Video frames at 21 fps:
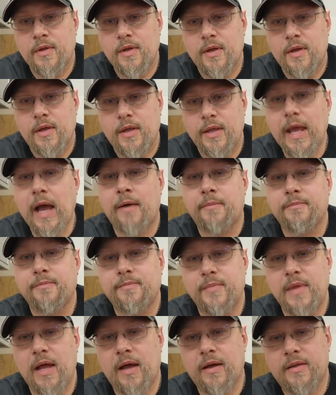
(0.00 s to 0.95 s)

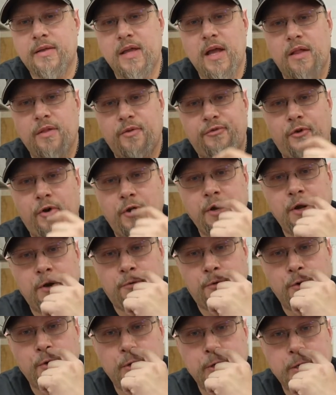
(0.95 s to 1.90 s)
Yeah, California
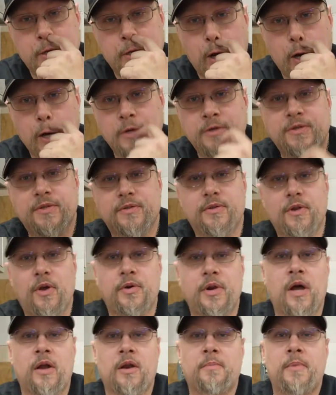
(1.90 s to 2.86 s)
ruined cars, no
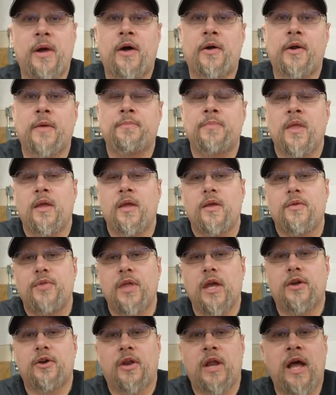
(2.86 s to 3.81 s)
doubt about it.
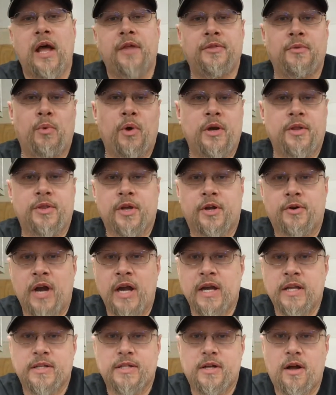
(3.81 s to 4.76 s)
They could have had one of the
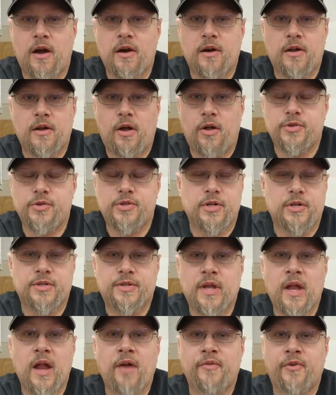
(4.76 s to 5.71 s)
greatest car
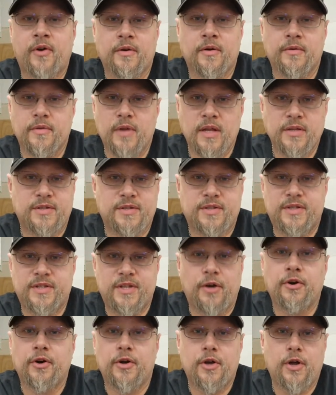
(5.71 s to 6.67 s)
cultures ever and
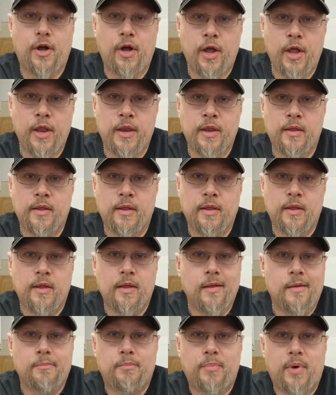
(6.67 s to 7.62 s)
still could,
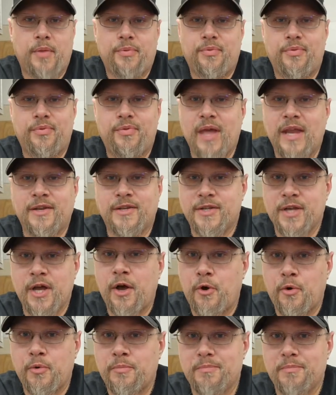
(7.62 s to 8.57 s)
but they
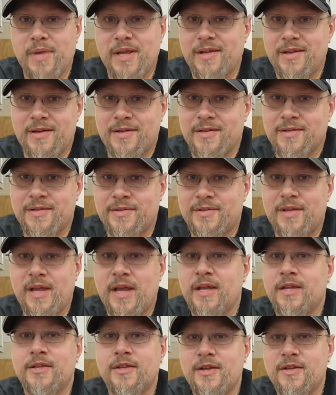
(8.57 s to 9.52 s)
don't because
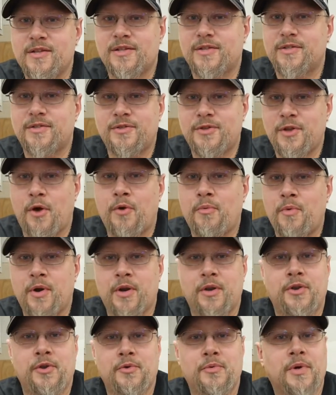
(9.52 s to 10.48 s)
they just don't
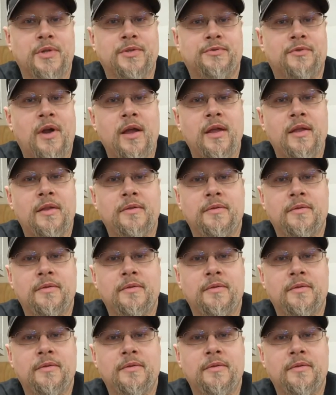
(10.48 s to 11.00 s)
want to do what's right.